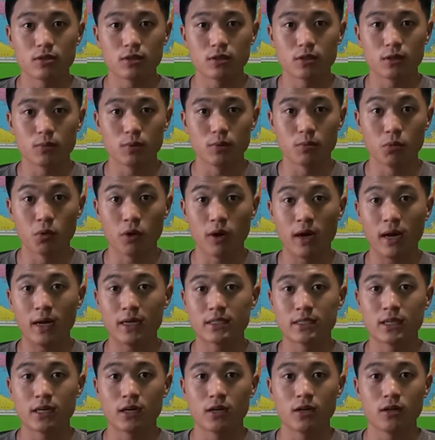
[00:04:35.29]
could be more
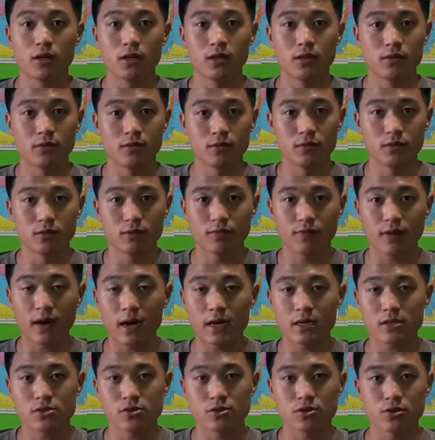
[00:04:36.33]
agile and
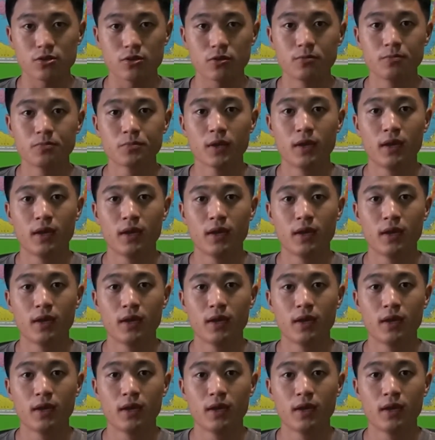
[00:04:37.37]
faster.